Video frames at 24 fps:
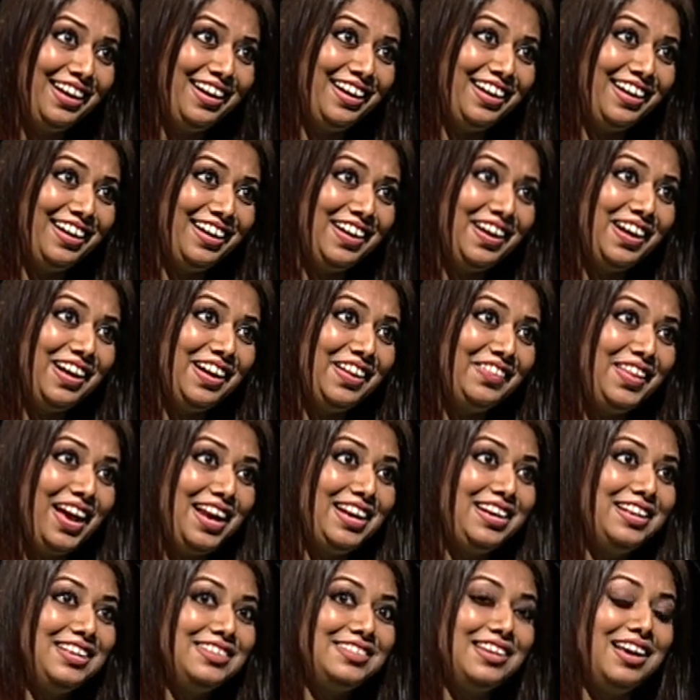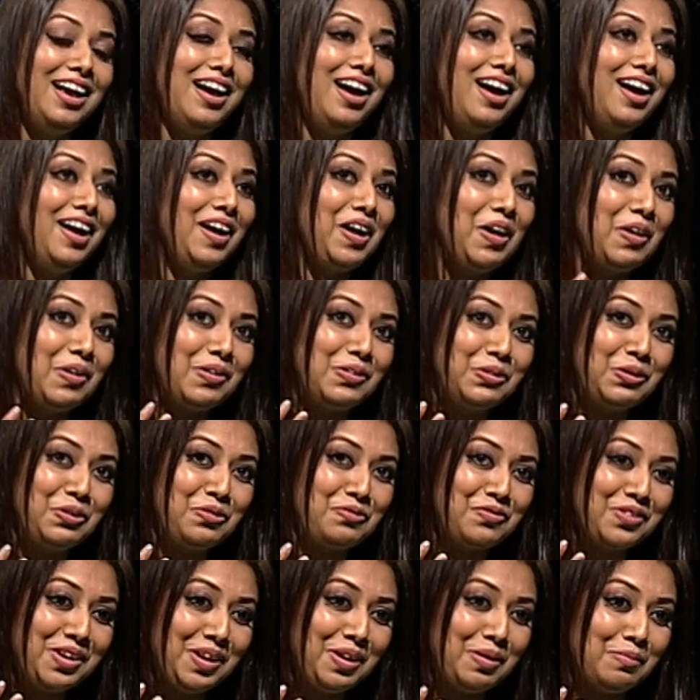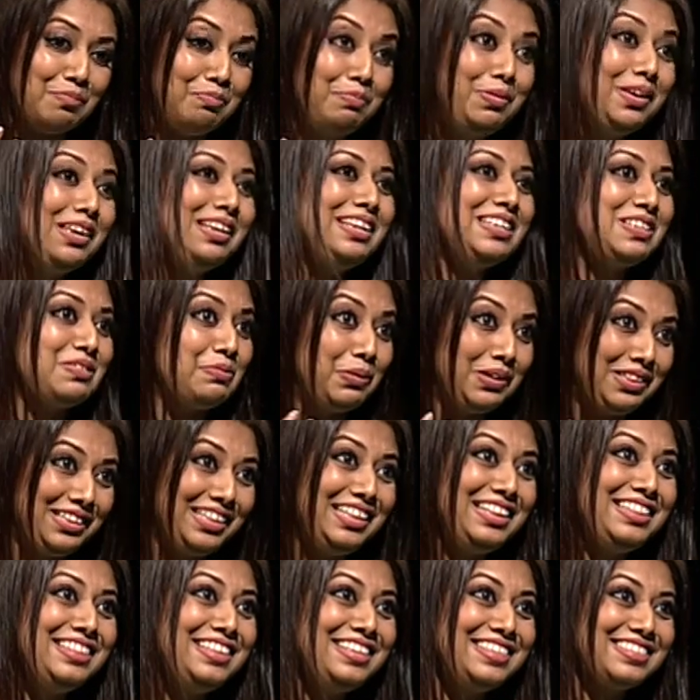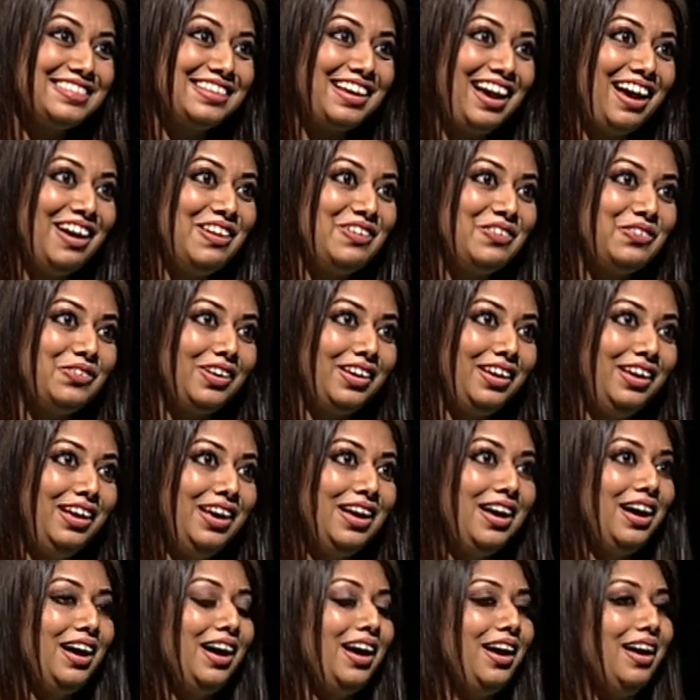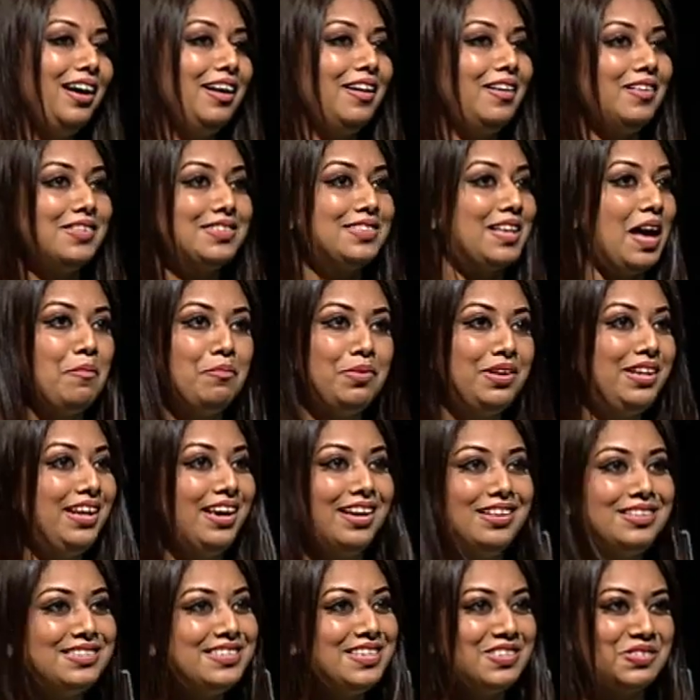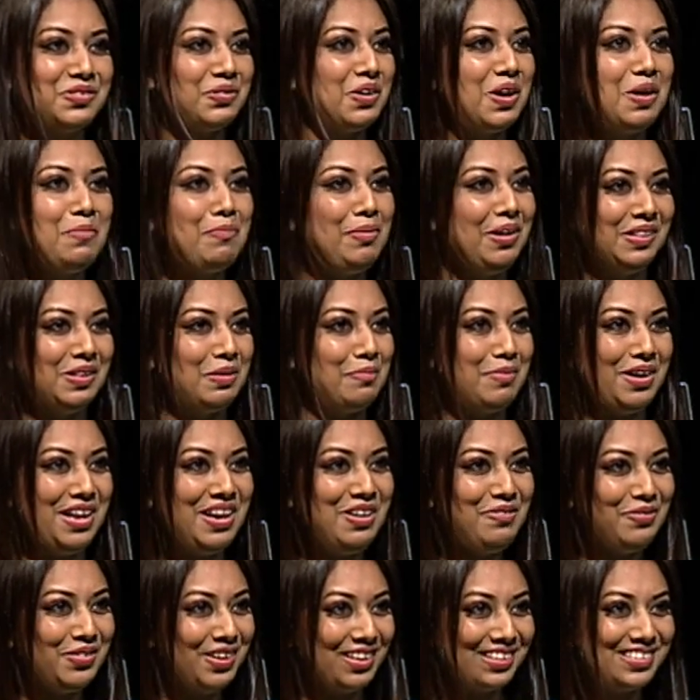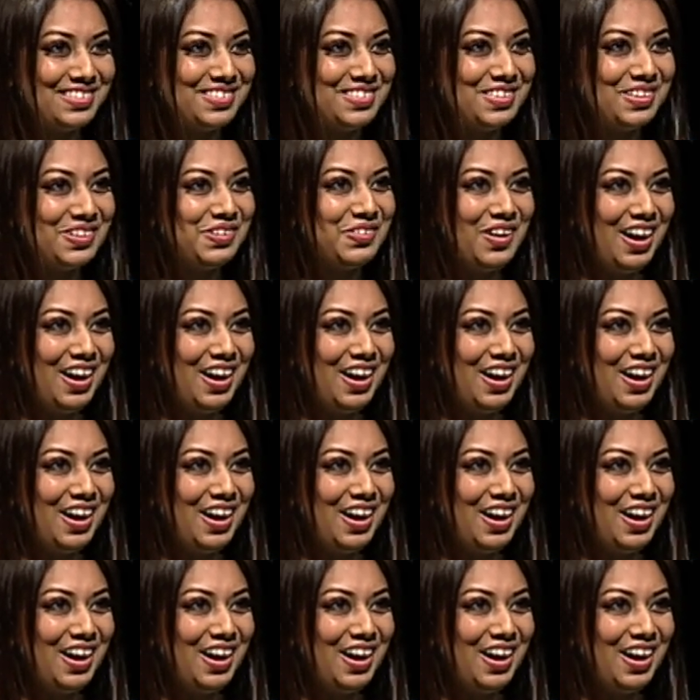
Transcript: that is sort of built within this country, somebody else is reaping correct. The benefits. Because we are